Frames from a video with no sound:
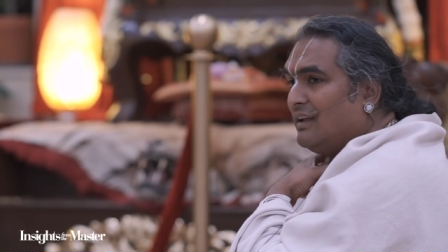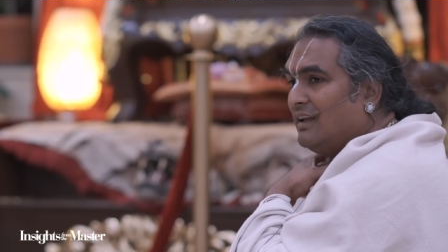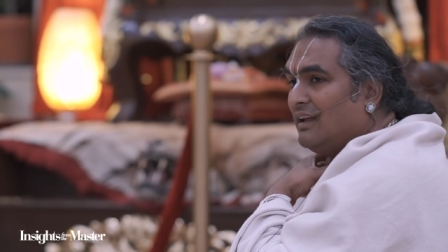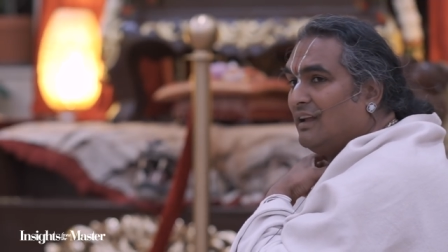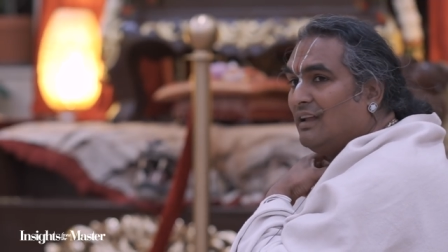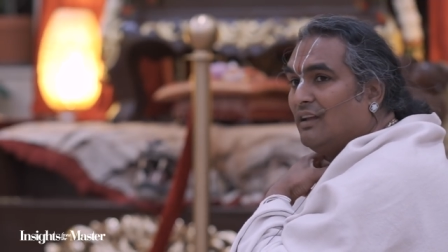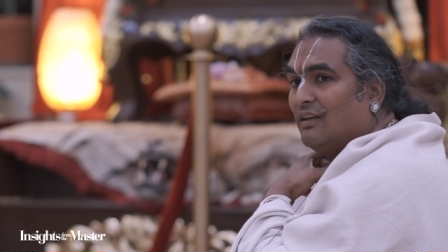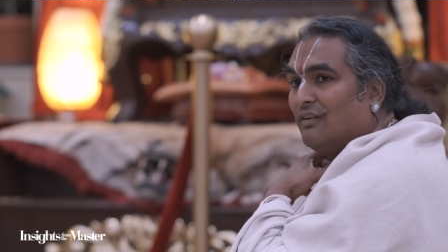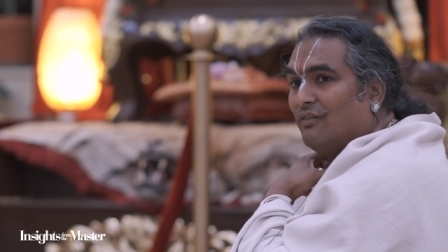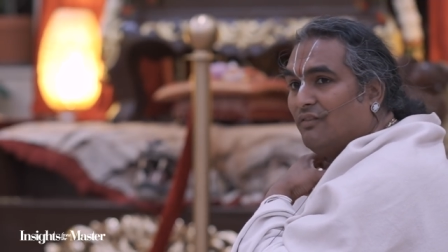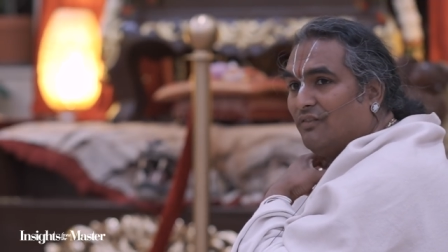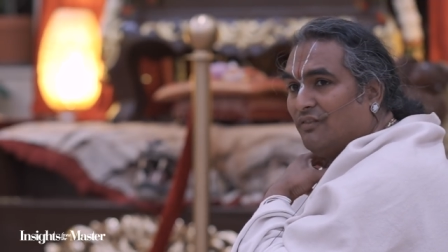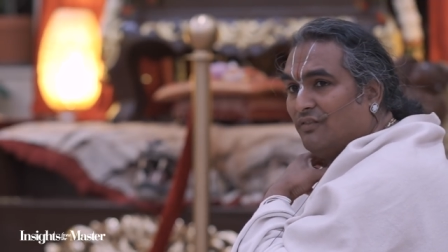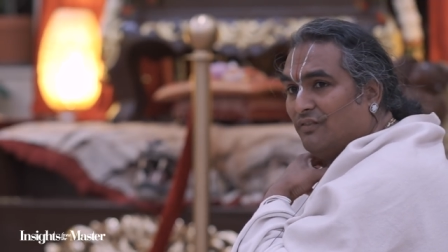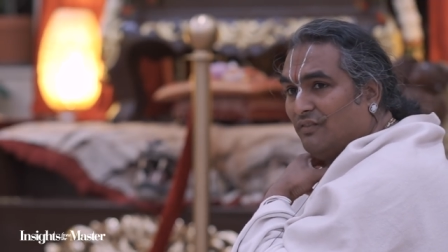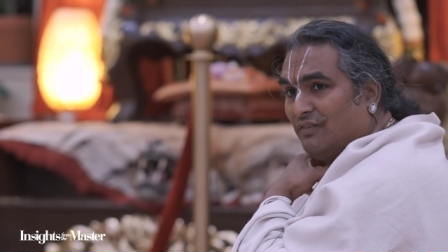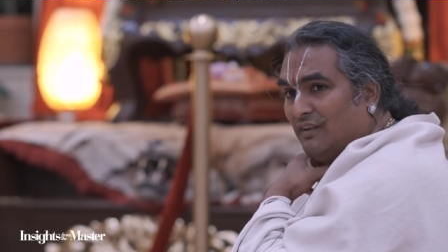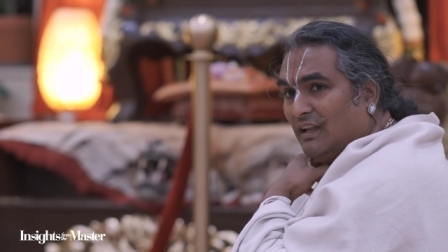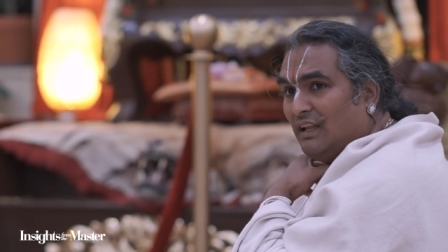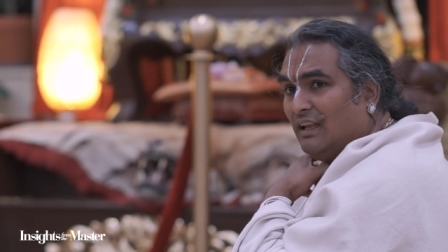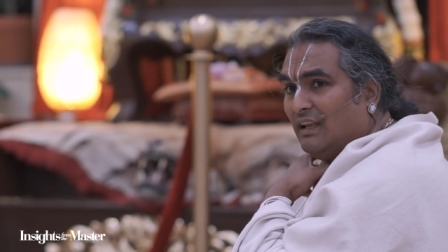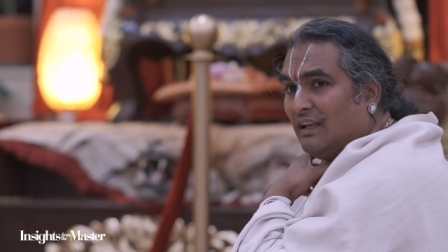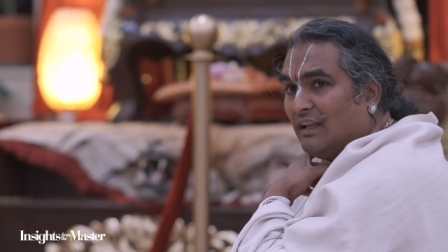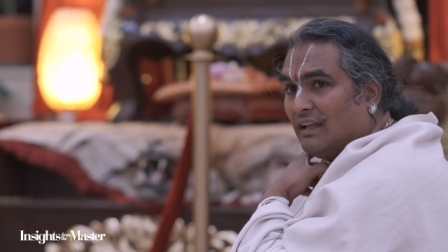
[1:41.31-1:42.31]
inner
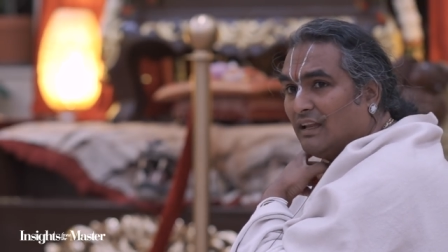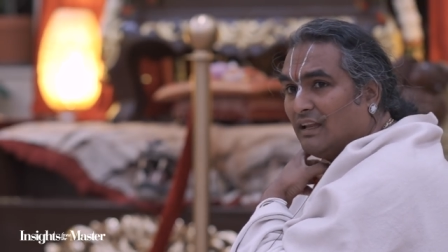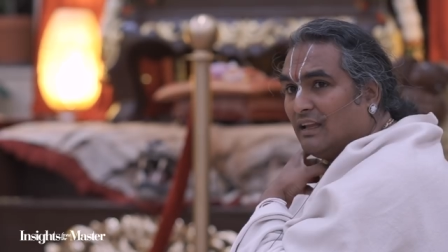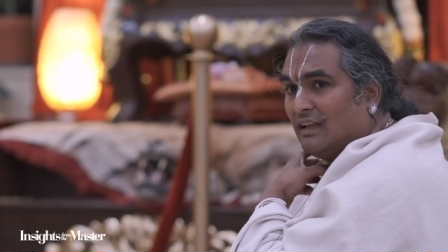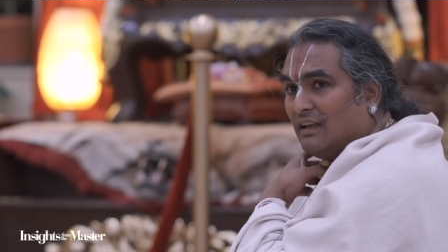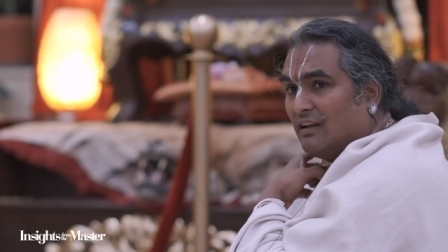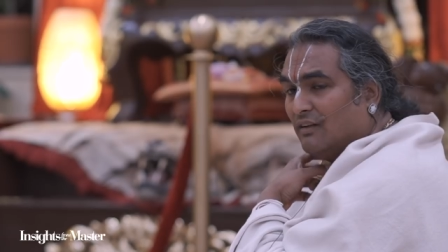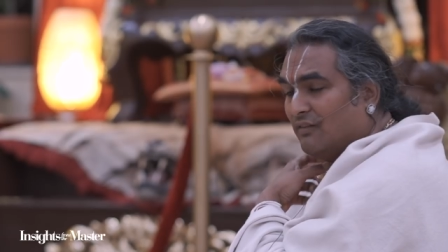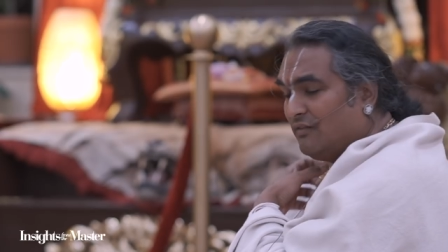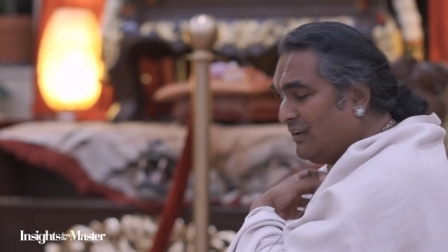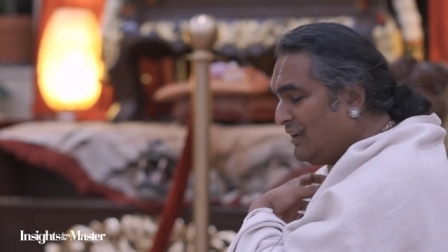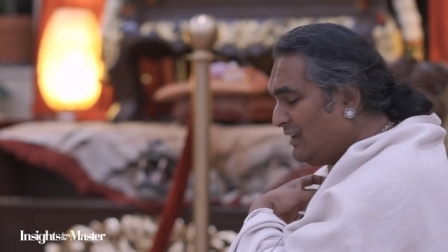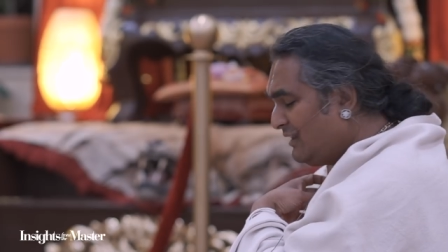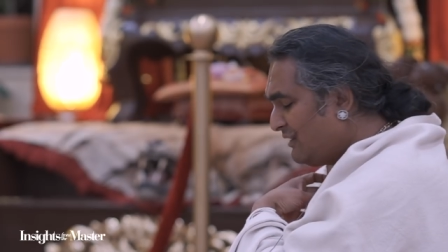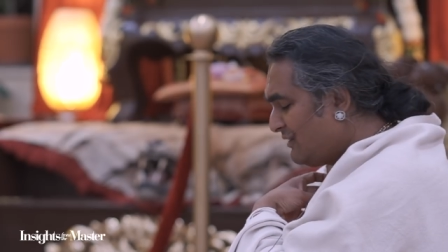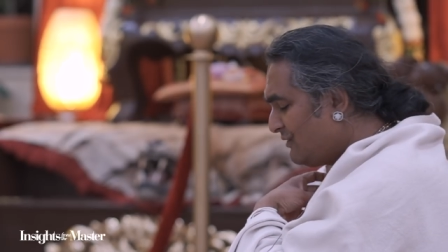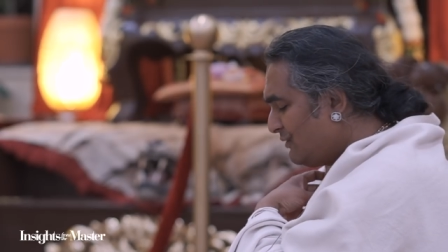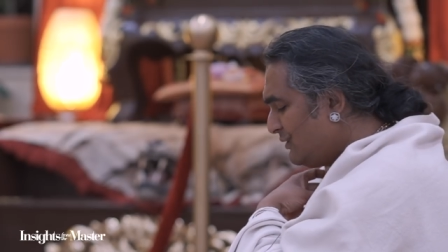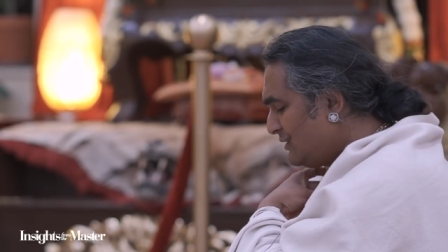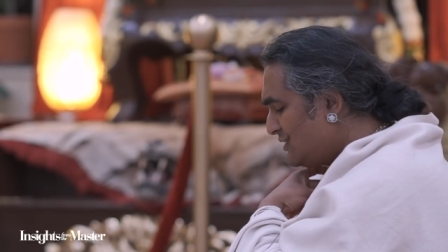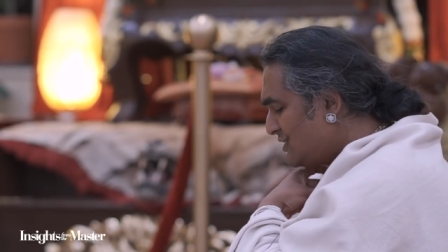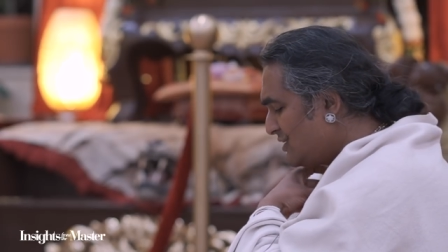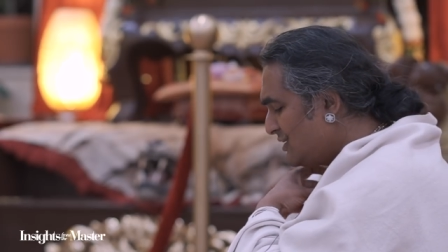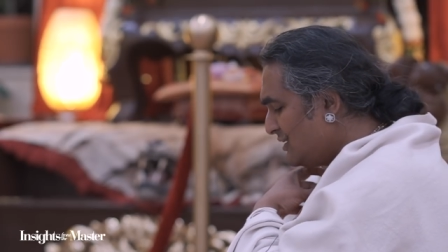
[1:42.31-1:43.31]
feeling, inner
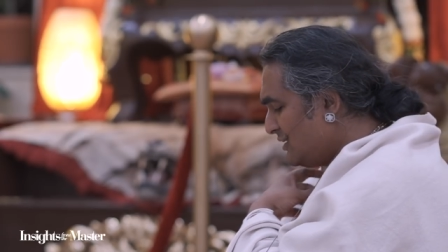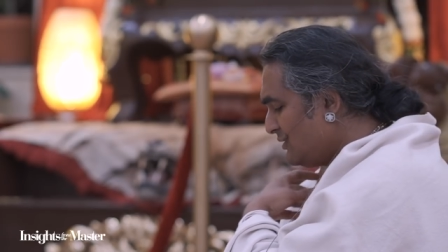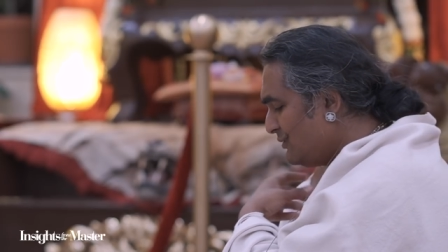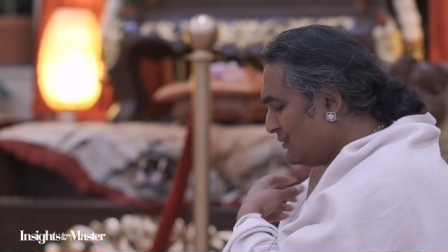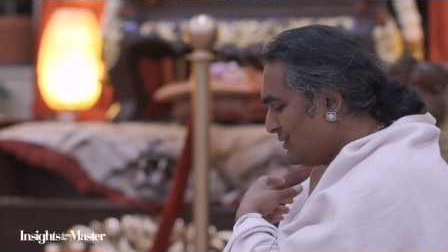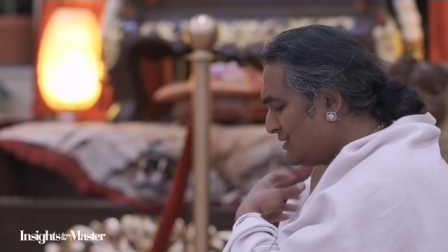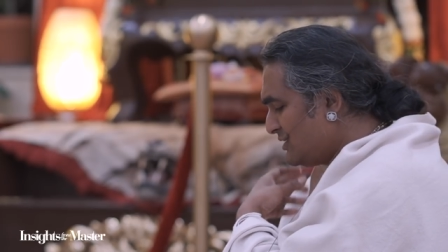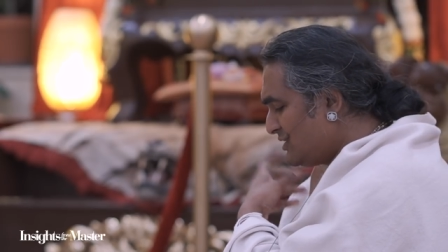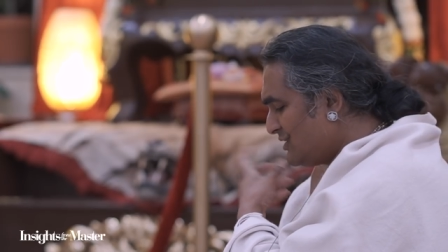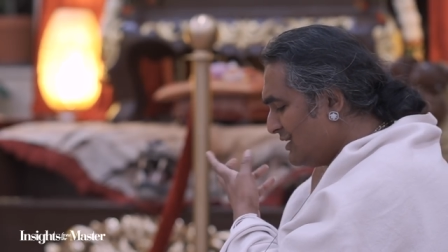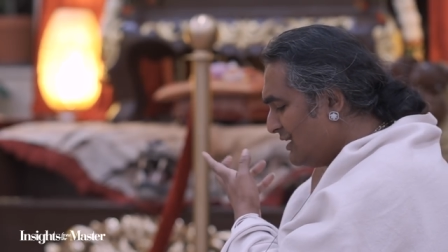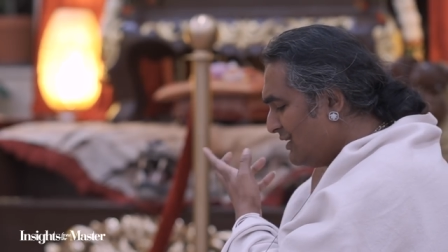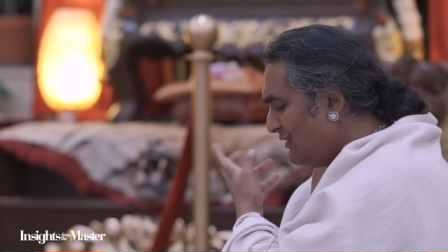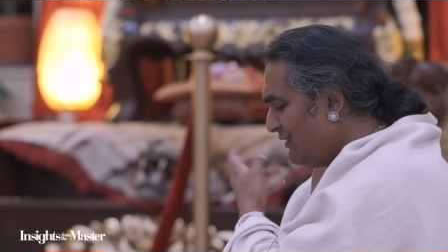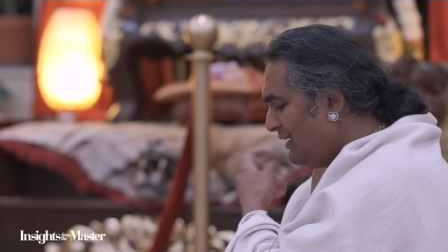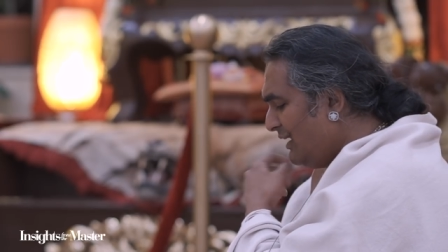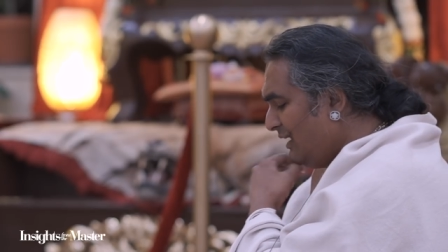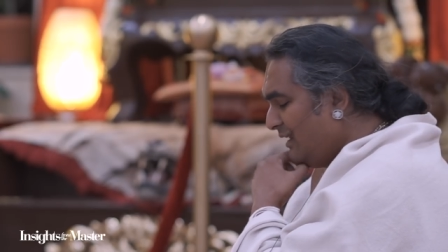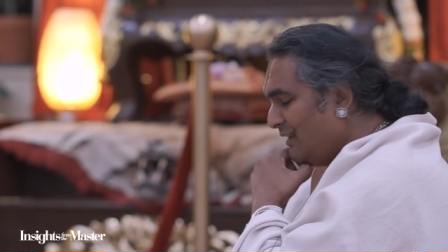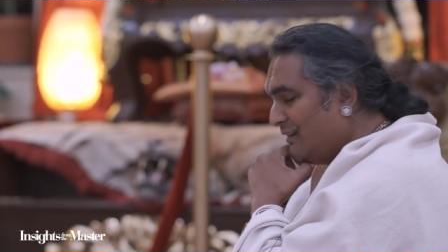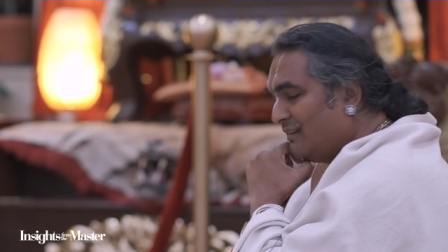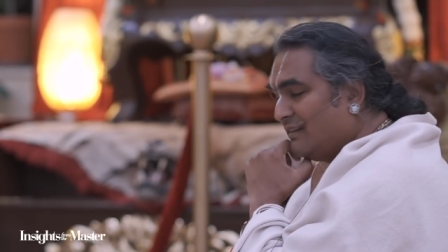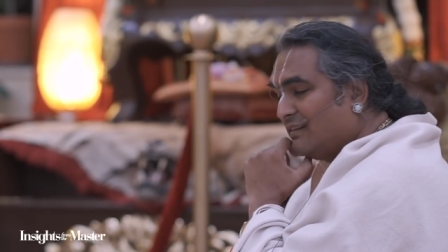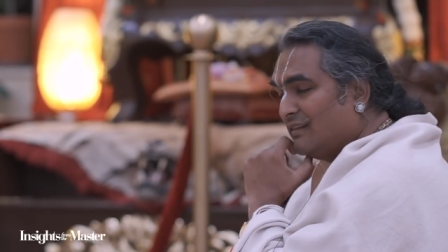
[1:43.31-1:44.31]
things which uh, which
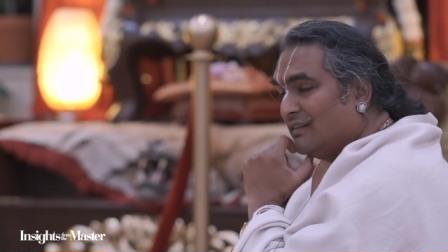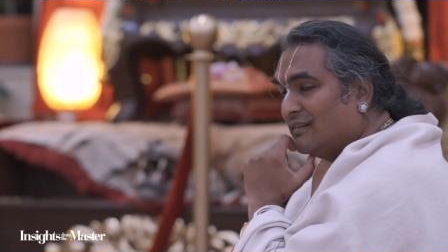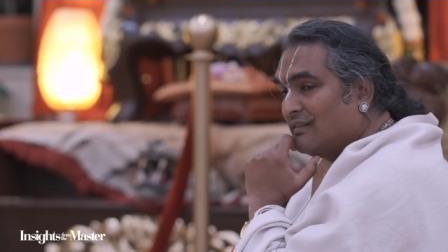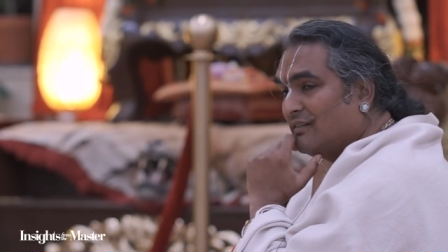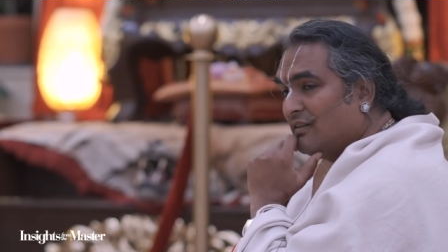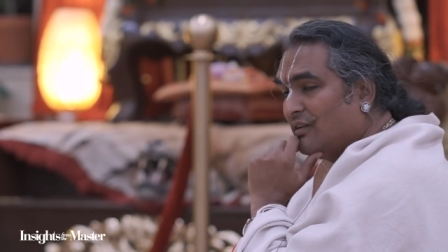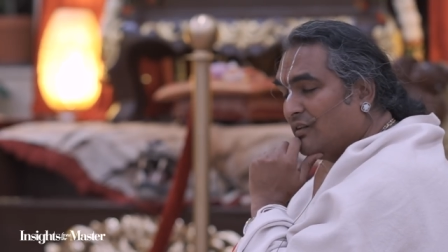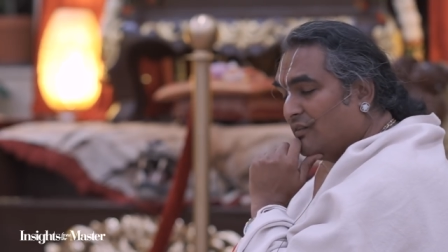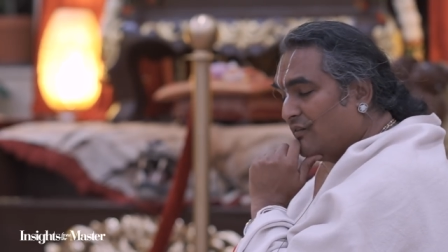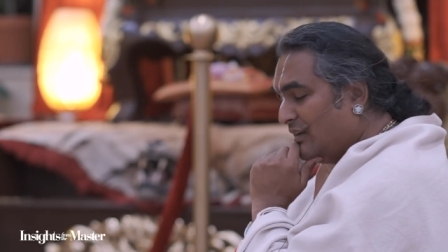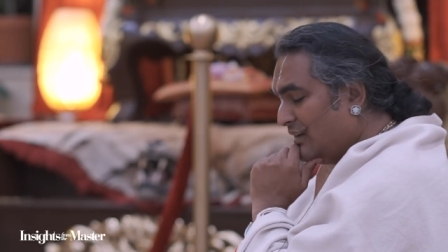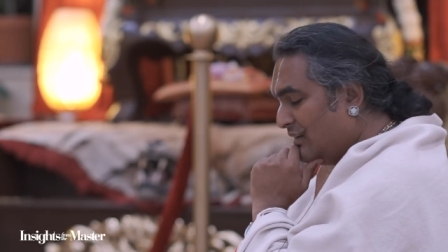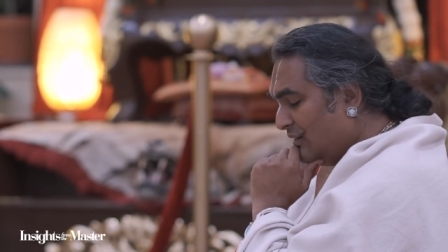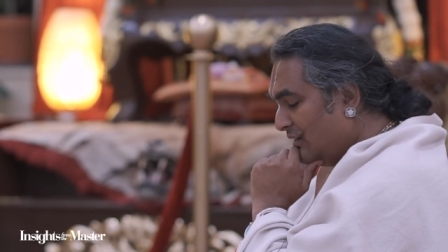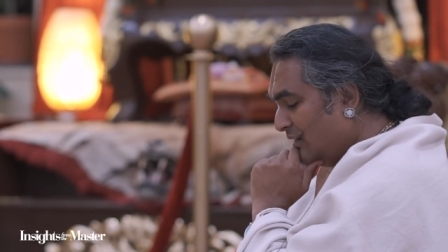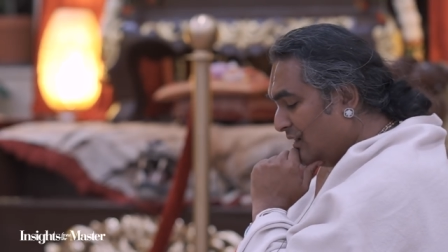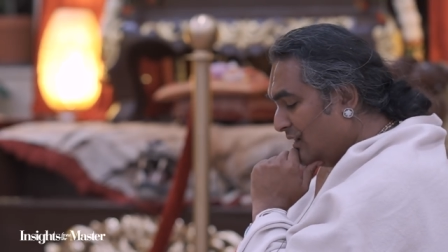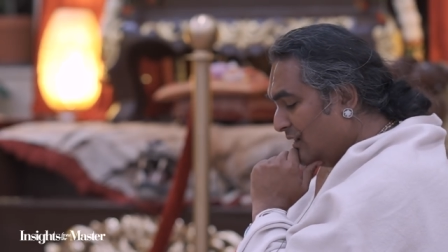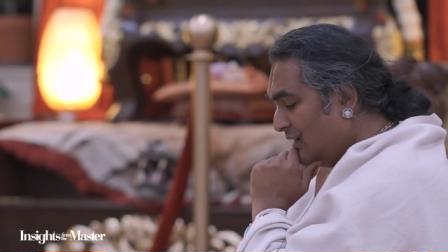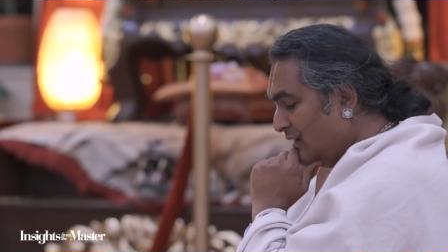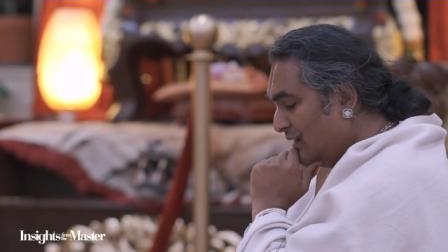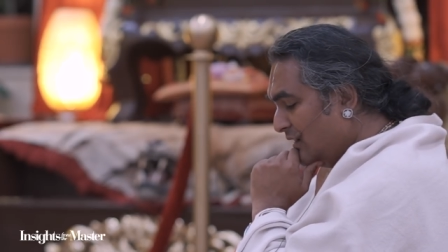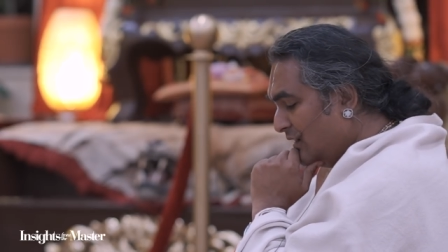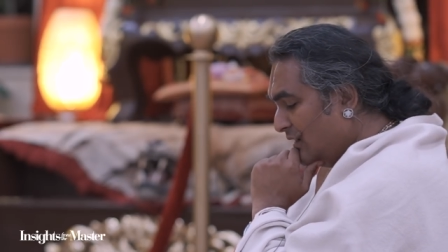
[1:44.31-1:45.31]
arise. It's not that,
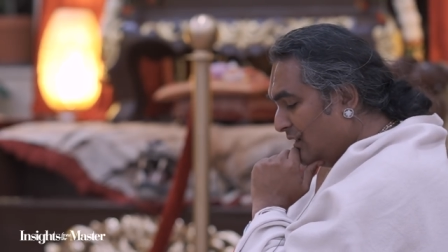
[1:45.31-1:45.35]
uh,